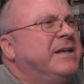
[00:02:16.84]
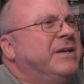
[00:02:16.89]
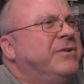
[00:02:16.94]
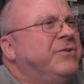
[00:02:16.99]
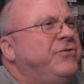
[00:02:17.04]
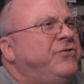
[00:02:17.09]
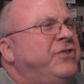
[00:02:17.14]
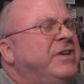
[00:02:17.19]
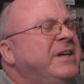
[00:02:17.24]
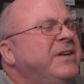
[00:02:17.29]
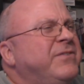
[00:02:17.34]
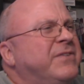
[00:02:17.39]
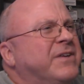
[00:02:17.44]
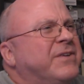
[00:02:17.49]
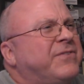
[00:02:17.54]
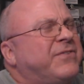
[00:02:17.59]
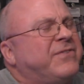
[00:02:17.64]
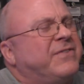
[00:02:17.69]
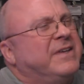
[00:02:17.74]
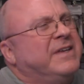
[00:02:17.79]

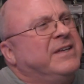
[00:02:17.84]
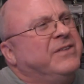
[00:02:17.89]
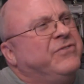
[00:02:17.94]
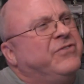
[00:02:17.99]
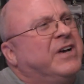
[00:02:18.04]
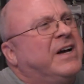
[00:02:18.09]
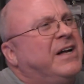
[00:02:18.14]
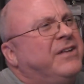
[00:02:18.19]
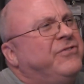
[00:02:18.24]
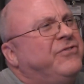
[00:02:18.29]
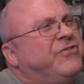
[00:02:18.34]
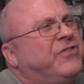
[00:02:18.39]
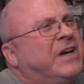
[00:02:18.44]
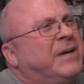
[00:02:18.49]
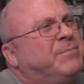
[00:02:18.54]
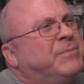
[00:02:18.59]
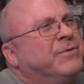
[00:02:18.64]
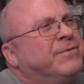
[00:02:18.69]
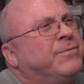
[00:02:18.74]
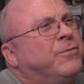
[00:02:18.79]
Jesus, in John
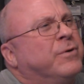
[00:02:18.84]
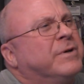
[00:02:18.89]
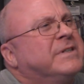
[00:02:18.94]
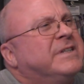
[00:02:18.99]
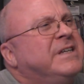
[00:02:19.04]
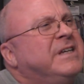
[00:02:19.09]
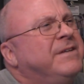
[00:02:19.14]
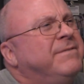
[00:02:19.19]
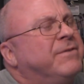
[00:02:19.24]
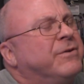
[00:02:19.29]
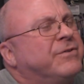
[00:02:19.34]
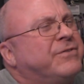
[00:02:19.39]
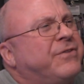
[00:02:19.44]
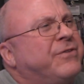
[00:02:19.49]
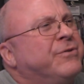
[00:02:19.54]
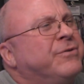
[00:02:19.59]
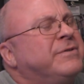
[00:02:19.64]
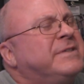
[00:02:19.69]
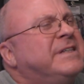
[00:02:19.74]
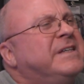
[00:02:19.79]
chapter 14, verse
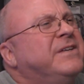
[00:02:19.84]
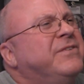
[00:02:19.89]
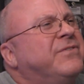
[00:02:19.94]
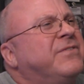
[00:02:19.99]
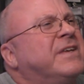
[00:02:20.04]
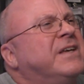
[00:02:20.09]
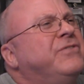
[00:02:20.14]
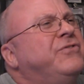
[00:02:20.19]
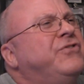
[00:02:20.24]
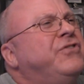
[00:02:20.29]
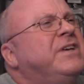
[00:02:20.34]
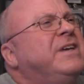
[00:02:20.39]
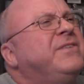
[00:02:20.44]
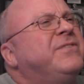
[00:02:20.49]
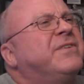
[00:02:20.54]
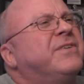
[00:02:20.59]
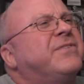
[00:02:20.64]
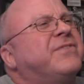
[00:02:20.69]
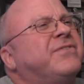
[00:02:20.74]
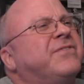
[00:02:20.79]
13, said,
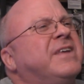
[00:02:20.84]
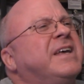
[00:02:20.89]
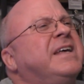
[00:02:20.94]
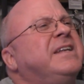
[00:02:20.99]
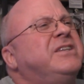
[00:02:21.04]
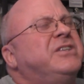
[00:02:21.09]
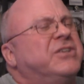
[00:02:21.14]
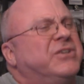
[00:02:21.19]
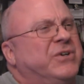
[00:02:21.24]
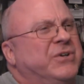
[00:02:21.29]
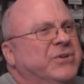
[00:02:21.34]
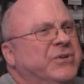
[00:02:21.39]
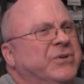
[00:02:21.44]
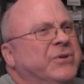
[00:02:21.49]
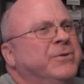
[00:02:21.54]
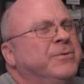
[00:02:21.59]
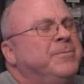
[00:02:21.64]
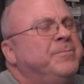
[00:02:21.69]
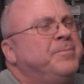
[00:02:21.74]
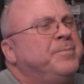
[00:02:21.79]
"Jesus said to
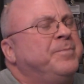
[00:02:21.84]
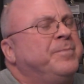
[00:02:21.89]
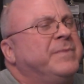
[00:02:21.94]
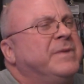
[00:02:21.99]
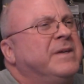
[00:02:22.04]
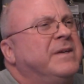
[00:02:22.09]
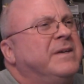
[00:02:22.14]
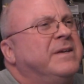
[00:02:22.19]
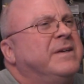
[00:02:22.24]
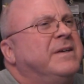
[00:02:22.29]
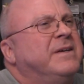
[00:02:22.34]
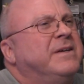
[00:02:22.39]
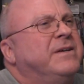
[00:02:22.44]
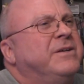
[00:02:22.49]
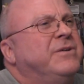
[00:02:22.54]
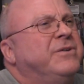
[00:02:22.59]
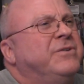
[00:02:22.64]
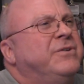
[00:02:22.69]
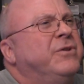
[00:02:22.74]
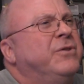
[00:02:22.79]
her,"
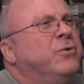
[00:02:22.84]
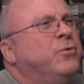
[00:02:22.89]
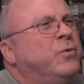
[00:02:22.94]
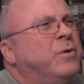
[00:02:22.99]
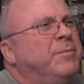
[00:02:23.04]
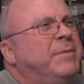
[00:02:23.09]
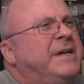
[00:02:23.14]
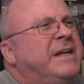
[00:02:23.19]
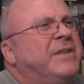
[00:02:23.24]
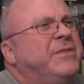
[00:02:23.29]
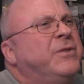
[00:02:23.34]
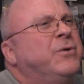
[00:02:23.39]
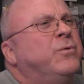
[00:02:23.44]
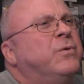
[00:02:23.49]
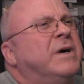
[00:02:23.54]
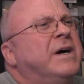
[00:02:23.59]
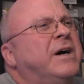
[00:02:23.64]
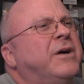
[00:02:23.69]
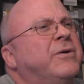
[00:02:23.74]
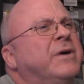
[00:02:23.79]
to the woman at the
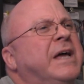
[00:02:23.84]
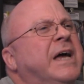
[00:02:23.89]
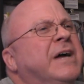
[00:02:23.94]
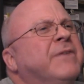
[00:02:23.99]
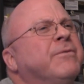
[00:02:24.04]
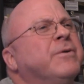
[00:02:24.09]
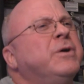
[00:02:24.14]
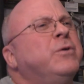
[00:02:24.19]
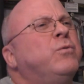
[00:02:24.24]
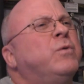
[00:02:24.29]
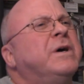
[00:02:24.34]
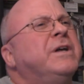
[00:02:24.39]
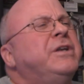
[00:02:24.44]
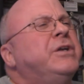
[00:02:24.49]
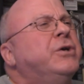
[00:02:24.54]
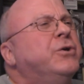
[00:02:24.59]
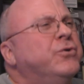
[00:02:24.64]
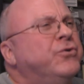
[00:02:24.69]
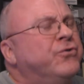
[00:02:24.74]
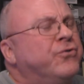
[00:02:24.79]
well, "everyone
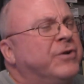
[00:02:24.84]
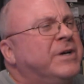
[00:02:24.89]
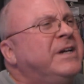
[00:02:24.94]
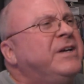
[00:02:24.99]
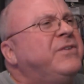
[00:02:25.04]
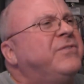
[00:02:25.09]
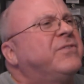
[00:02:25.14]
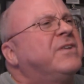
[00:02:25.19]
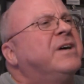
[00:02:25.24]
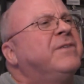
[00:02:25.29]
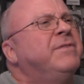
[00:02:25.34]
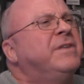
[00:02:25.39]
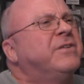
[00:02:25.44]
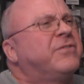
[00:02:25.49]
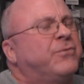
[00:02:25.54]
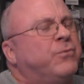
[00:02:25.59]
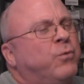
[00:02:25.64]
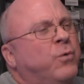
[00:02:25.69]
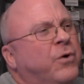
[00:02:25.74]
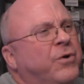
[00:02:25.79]
who drinks of
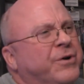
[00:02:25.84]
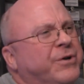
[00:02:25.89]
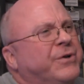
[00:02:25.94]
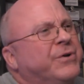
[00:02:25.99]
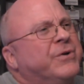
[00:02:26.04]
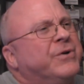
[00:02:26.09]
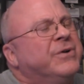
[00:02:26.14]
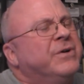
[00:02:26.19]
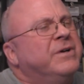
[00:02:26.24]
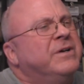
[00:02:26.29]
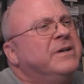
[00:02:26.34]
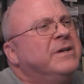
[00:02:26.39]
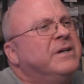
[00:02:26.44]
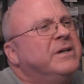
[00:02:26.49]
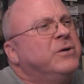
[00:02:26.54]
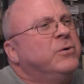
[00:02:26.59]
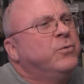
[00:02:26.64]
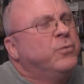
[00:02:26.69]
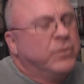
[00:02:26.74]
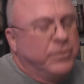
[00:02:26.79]
this water
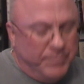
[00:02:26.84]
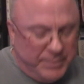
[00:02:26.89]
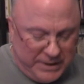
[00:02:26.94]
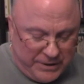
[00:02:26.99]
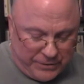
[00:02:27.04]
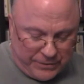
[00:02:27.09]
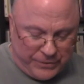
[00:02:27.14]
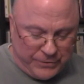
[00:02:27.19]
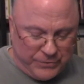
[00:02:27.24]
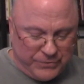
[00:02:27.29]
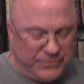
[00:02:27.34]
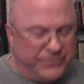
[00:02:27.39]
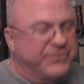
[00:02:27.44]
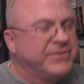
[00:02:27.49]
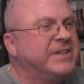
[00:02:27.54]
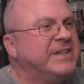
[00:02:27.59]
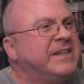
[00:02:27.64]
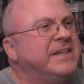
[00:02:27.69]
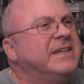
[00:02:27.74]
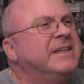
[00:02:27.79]
will be
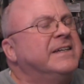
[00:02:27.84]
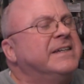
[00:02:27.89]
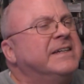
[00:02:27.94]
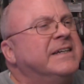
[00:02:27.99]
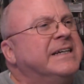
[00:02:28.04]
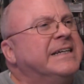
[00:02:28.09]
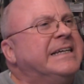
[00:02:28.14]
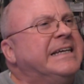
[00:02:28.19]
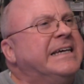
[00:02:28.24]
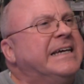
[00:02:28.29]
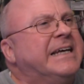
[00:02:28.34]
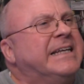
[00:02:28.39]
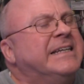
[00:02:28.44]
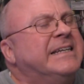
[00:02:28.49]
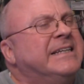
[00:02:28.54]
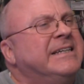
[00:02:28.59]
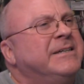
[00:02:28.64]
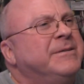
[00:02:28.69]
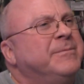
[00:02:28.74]
thirsty again."